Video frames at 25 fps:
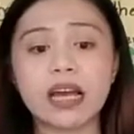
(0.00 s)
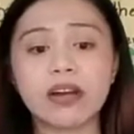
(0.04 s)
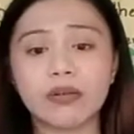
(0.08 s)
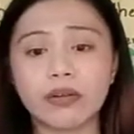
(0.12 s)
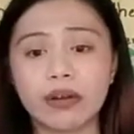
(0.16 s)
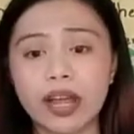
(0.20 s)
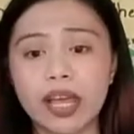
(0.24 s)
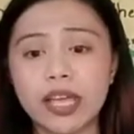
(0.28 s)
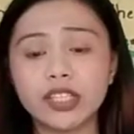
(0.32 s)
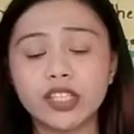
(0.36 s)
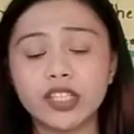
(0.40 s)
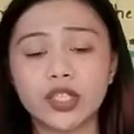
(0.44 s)

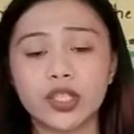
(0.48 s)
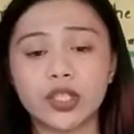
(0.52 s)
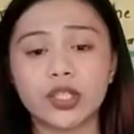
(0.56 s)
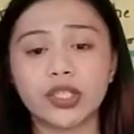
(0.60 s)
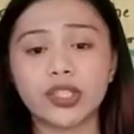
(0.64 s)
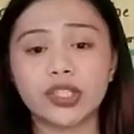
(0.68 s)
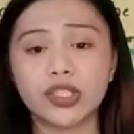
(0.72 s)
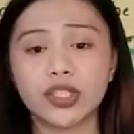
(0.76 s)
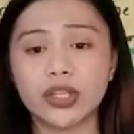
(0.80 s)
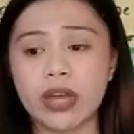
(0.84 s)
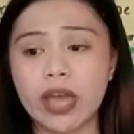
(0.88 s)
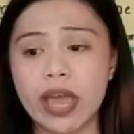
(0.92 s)
arrange
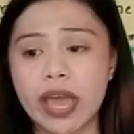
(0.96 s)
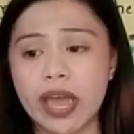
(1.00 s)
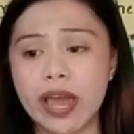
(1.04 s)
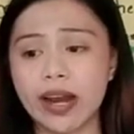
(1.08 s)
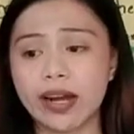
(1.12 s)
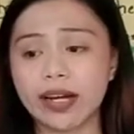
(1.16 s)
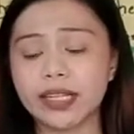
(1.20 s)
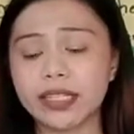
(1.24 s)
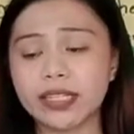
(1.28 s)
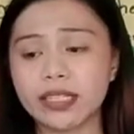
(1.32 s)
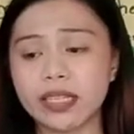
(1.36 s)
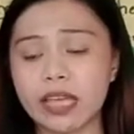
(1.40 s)
your
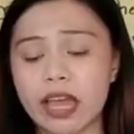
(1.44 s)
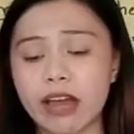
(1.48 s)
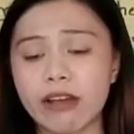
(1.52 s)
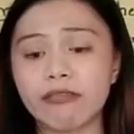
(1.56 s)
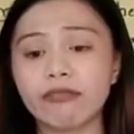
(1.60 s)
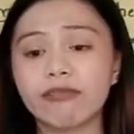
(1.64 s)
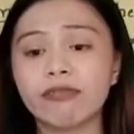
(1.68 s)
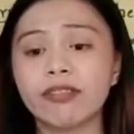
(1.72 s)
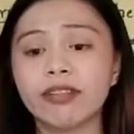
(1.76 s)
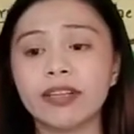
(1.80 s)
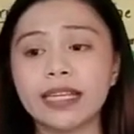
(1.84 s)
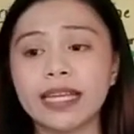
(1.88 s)
chairs
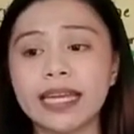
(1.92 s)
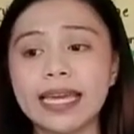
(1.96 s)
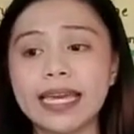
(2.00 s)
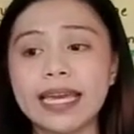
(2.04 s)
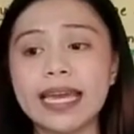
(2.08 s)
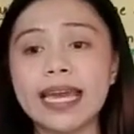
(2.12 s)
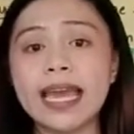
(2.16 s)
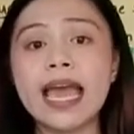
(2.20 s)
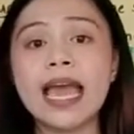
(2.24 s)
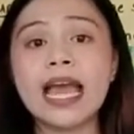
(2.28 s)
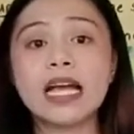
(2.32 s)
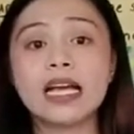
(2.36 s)

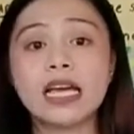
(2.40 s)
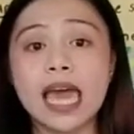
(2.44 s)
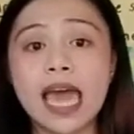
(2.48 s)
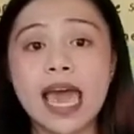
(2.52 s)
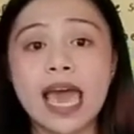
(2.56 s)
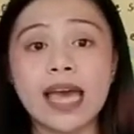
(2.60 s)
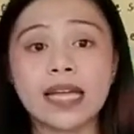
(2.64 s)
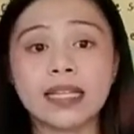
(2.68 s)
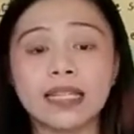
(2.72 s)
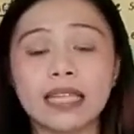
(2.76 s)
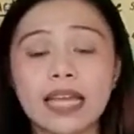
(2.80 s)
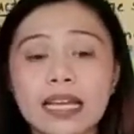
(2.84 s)
carefully,
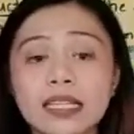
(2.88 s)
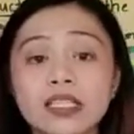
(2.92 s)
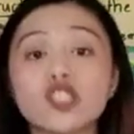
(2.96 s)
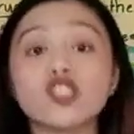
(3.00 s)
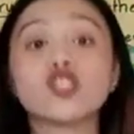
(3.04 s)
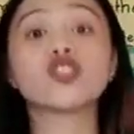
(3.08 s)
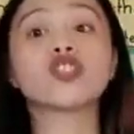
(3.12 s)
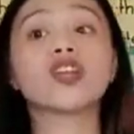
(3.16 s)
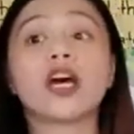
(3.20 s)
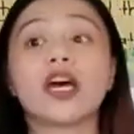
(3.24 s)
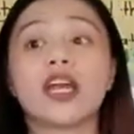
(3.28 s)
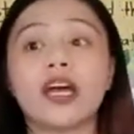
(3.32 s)
and then
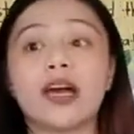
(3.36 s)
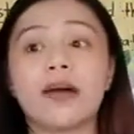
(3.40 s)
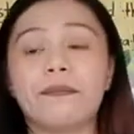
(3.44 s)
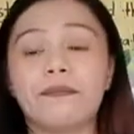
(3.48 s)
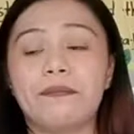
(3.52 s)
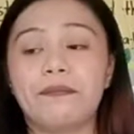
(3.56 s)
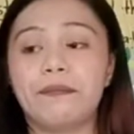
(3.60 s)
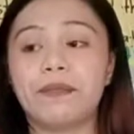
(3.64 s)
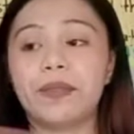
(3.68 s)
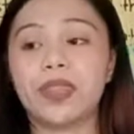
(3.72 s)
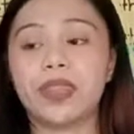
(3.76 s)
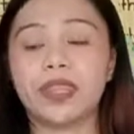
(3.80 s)
stand
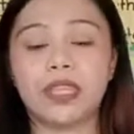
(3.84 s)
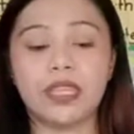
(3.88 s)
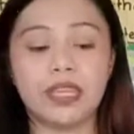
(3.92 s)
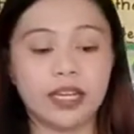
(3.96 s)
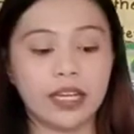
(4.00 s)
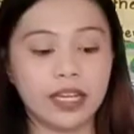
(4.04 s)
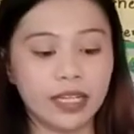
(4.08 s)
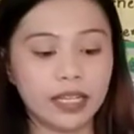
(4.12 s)
up.